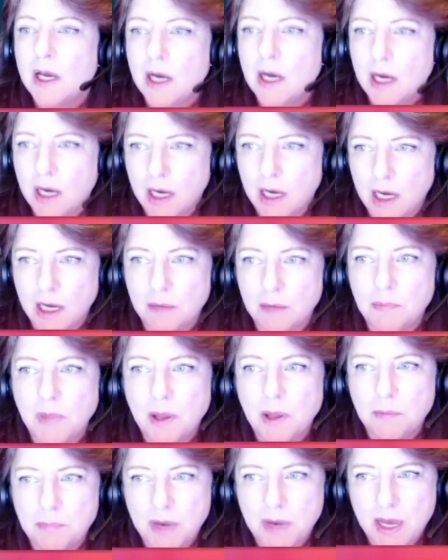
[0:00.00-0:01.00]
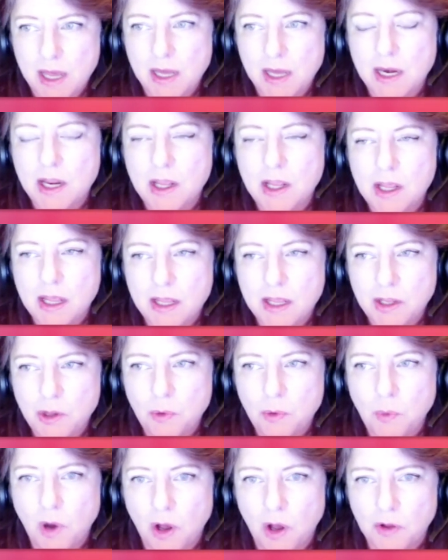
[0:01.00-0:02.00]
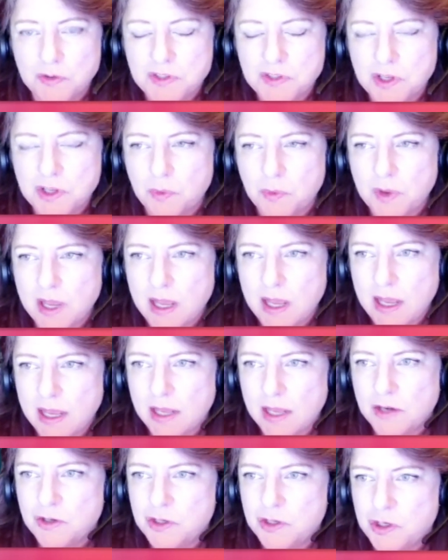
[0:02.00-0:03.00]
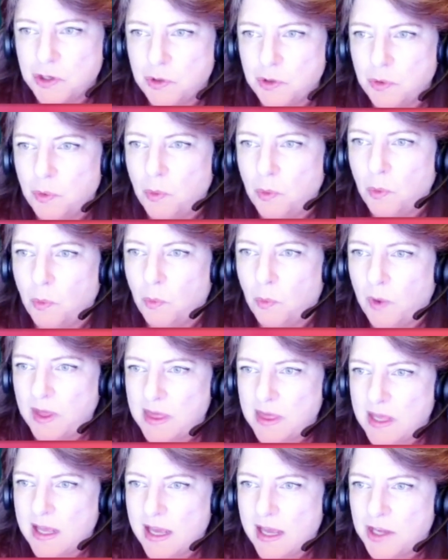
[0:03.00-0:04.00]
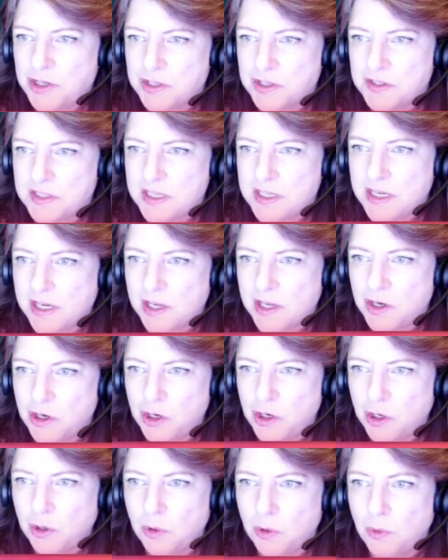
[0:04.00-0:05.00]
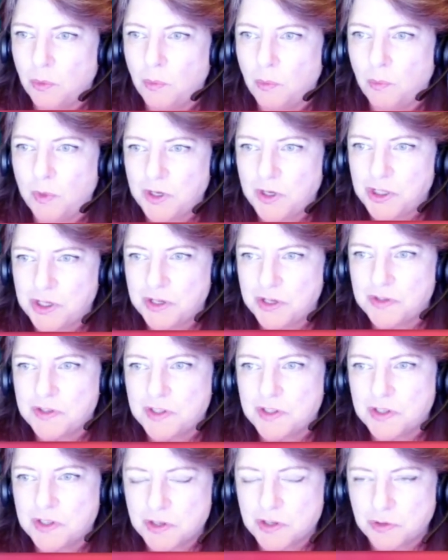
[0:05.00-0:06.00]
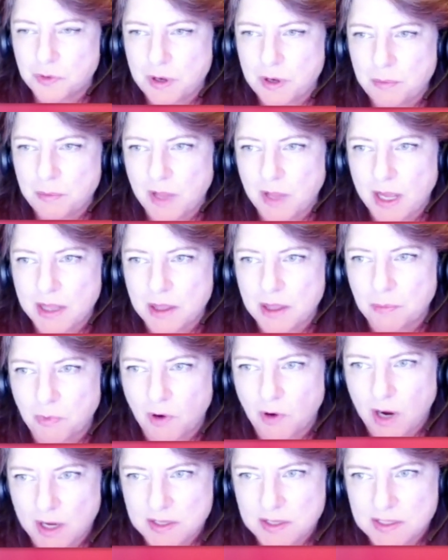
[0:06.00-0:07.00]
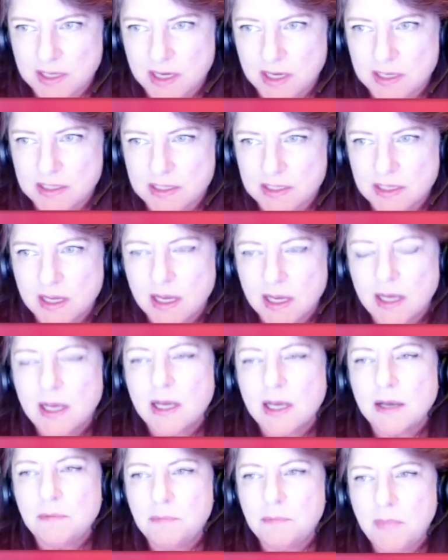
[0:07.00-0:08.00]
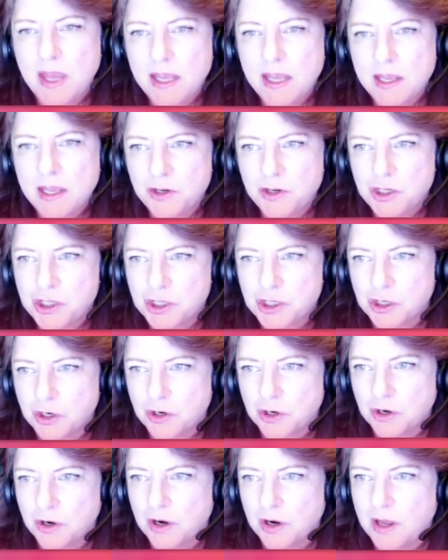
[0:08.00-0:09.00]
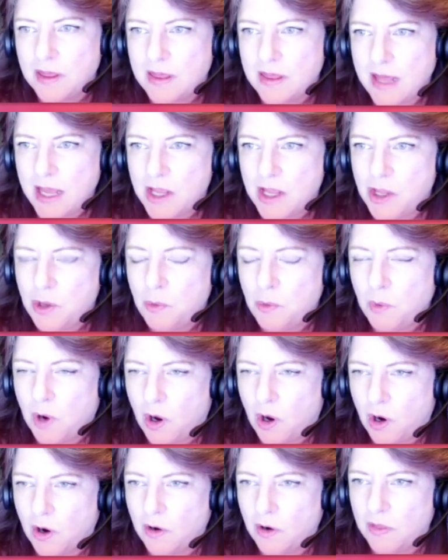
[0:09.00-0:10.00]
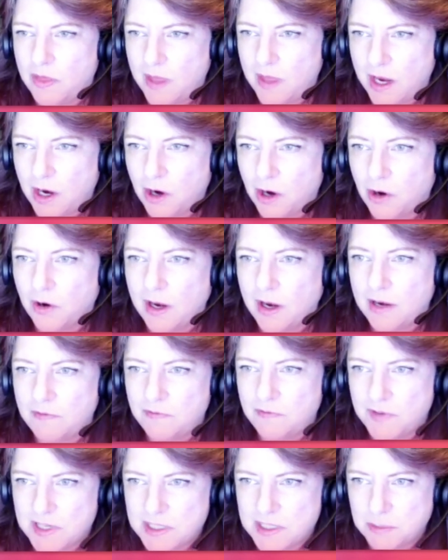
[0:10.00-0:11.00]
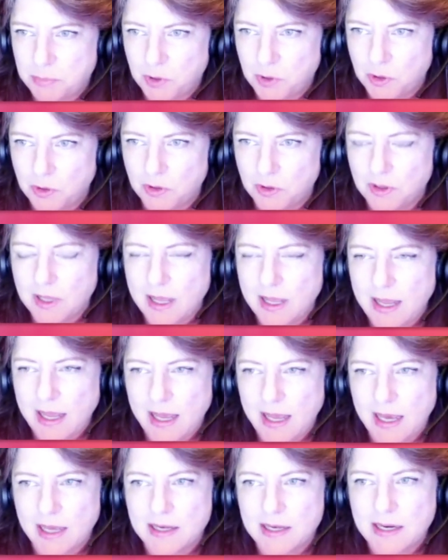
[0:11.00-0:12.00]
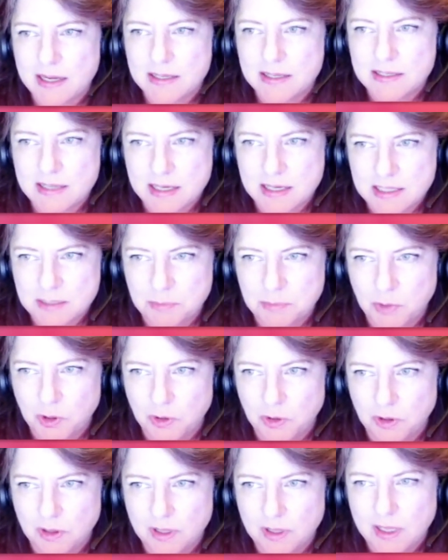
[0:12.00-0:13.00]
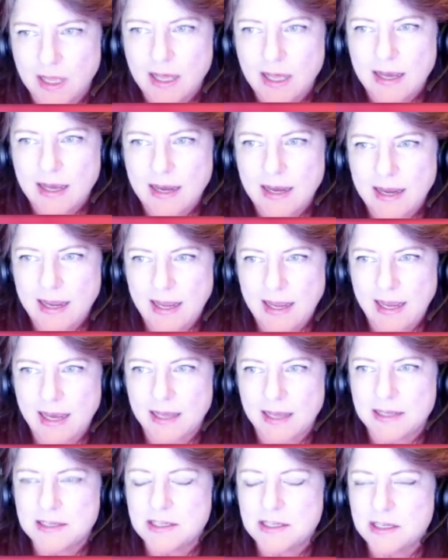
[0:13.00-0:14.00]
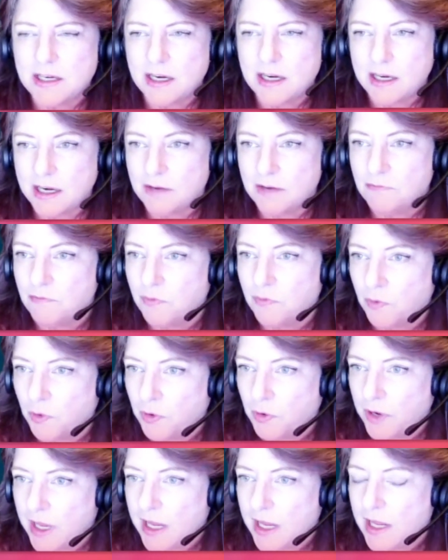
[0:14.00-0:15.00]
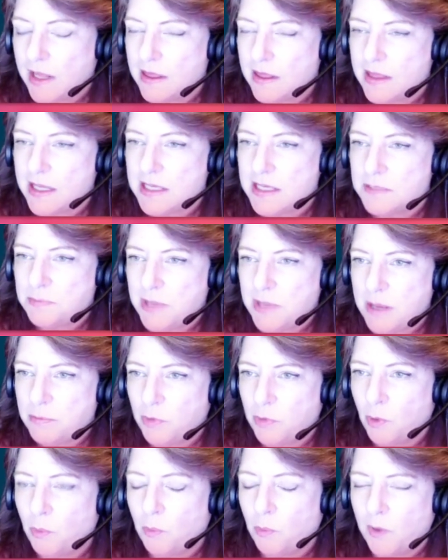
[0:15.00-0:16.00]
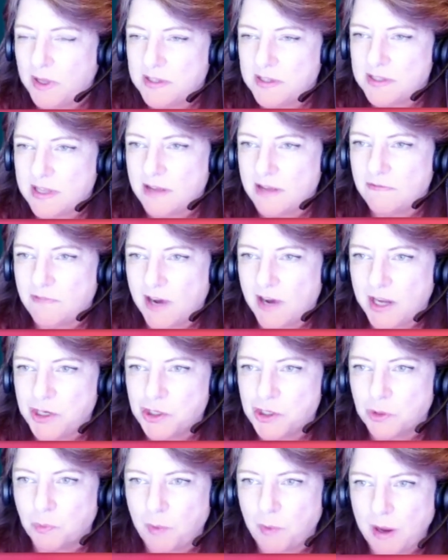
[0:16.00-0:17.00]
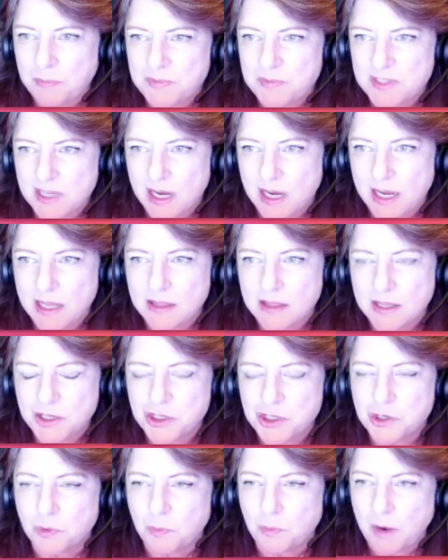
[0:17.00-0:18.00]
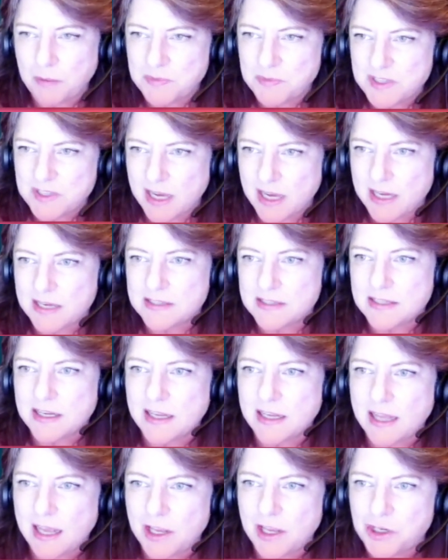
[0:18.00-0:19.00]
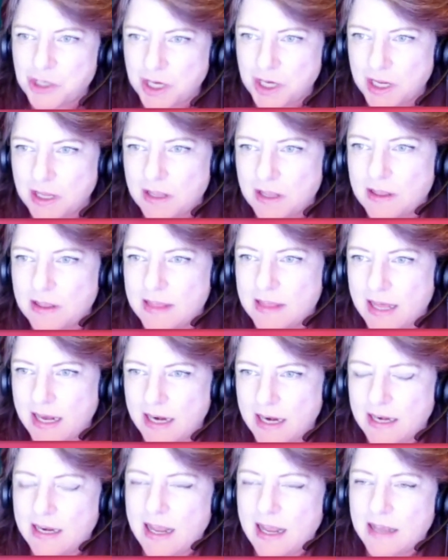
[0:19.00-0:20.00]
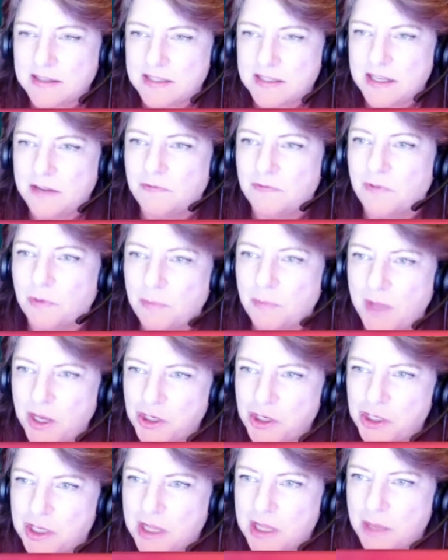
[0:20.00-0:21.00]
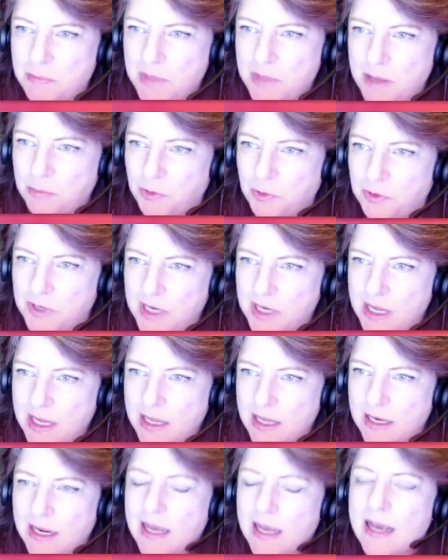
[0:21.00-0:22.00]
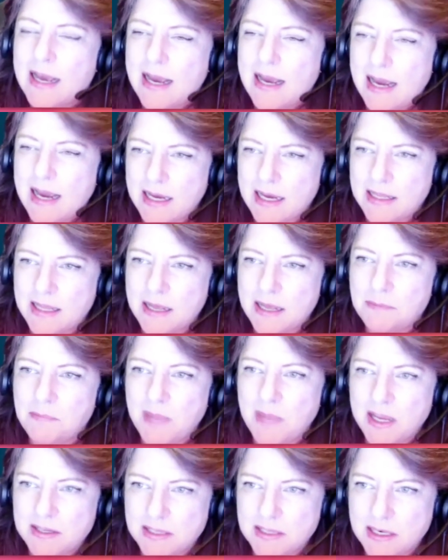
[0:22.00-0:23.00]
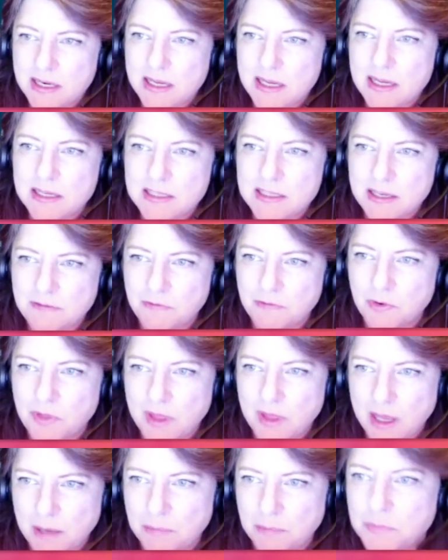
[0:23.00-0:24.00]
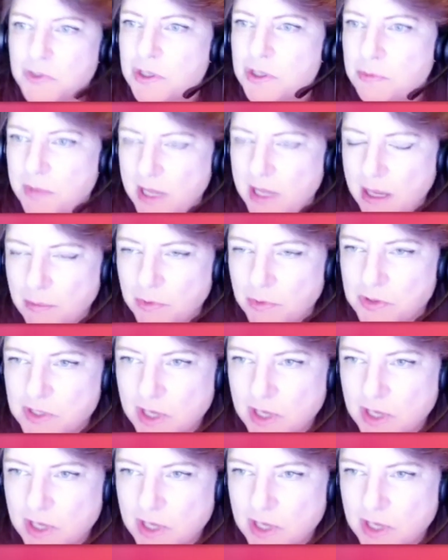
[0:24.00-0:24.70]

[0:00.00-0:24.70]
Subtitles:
But you also can't do what the agency can do, which is to streamline the process, making sure that you are there and visible and accessible, and converting these people once they find your website, that your website is engaging, that it gets the information that people need, and that makes it easy for them to be able to